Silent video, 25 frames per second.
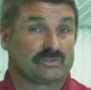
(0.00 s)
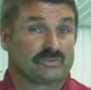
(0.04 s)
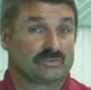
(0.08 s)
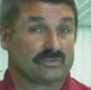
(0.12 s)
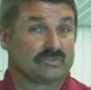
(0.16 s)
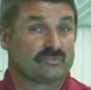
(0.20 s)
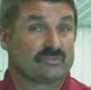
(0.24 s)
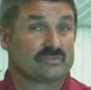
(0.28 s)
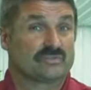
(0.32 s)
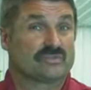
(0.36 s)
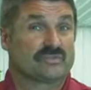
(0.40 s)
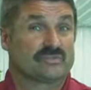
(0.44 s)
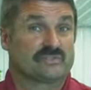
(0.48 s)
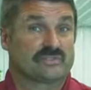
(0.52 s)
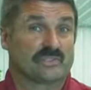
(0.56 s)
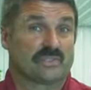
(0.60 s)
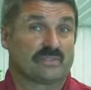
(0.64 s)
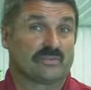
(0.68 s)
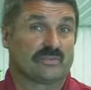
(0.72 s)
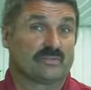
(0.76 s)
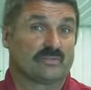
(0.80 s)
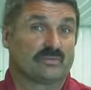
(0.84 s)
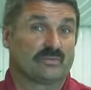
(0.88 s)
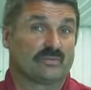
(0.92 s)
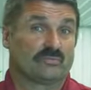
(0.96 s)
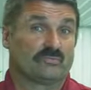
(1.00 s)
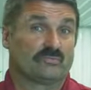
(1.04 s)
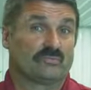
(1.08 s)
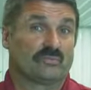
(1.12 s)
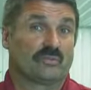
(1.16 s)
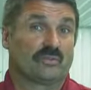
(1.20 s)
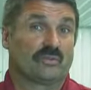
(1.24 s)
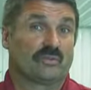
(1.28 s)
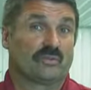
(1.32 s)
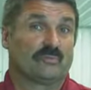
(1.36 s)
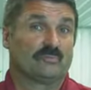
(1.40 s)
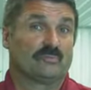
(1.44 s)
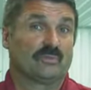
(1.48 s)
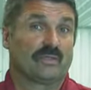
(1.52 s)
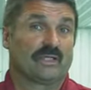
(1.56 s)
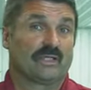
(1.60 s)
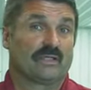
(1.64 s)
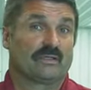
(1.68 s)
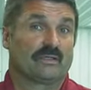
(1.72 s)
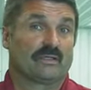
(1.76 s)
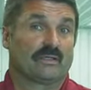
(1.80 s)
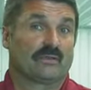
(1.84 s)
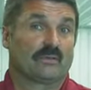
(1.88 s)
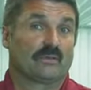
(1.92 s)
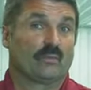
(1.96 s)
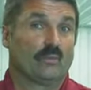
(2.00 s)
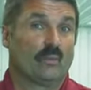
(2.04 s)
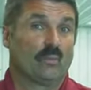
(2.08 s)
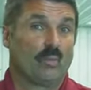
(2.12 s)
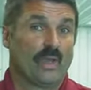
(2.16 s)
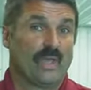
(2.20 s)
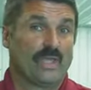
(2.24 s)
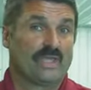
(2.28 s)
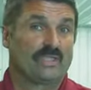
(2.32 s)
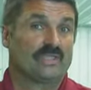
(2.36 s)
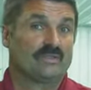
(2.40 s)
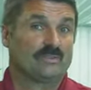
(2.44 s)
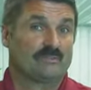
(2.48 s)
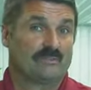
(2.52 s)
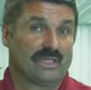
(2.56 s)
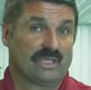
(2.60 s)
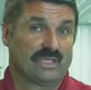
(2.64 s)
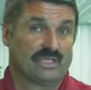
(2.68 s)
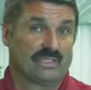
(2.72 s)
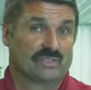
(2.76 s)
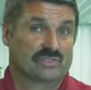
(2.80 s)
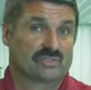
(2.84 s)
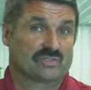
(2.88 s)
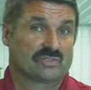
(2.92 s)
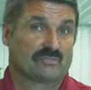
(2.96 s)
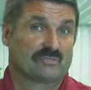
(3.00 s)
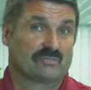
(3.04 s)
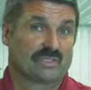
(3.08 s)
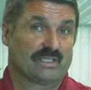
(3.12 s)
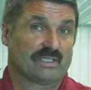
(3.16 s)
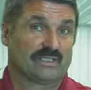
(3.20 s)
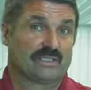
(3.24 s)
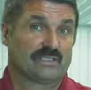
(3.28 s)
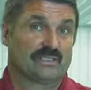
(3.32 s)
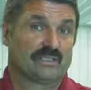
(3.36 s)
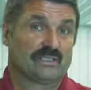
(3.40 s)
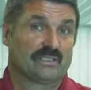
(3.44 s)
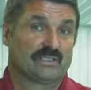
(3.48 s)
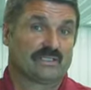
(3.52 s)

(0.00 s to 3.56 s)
differences out here in the fall by when you manage the mite.